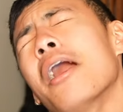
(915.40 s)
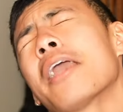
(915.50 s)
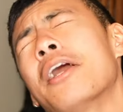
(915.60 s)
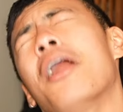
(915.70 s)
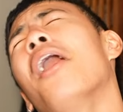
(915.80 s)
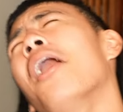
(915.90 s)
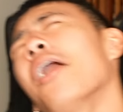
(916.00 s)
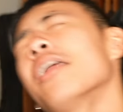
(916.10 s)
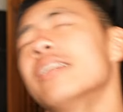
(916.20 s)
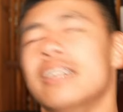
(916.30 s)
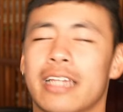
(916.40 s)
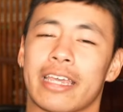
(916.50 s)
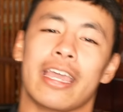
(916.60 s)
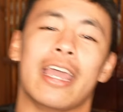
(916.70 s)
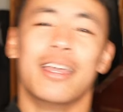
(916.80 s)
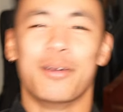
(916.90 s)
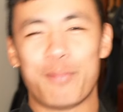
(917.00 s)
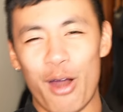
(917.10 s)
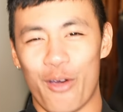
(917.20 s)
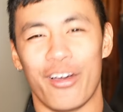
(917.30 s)
can't. Like,
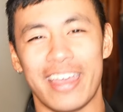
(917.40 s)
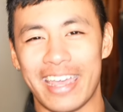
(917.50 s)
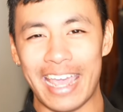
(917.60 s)
bro,